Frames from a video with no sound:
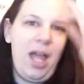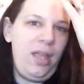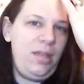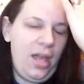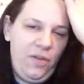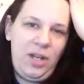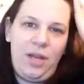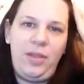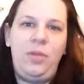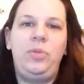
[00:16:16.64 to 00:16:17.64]
I, every
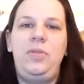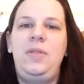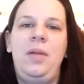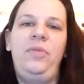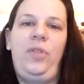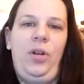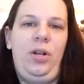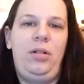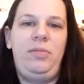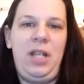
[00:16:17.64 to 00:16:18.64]
now and then, will do something for
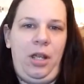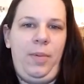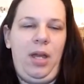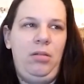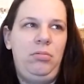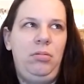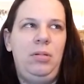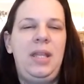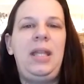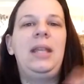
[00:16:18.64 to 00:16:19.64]
her Tinkerbell.
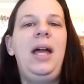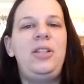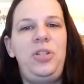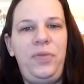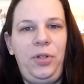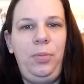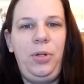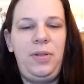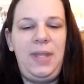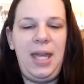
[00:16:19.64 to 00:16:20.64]
I think last year for her
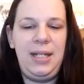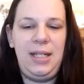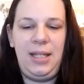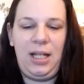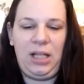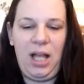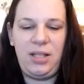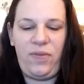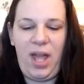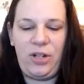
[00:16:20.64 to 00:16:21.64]
birthday, I did the
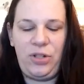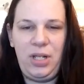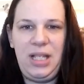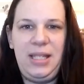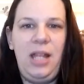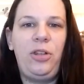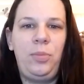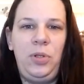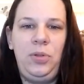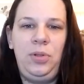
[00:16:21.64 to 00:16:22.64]
Clouds Factory, Sailor
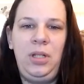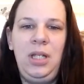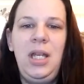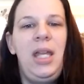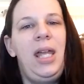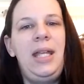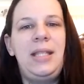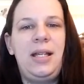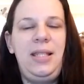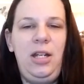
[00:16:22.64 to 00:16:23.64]
Moon,
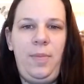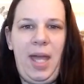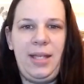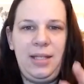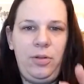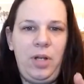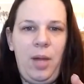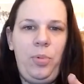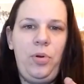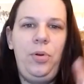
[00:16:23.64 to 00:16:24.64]
and Tuxedo Mask little
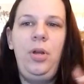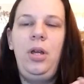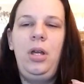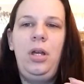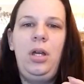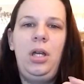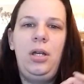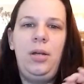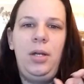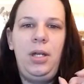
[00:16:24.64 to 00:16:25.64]
couple.
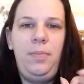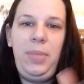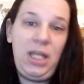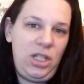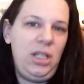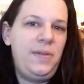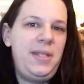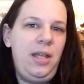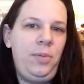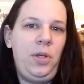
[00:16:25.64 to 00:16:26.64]
Because she loves
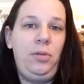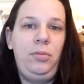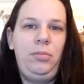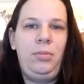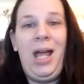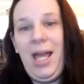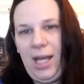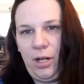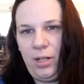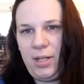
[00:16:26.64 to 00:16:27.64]
Sailor Moon. I
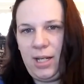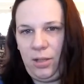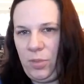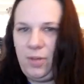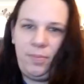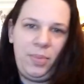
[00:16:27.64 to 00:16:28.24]
got her into Sailor Moon.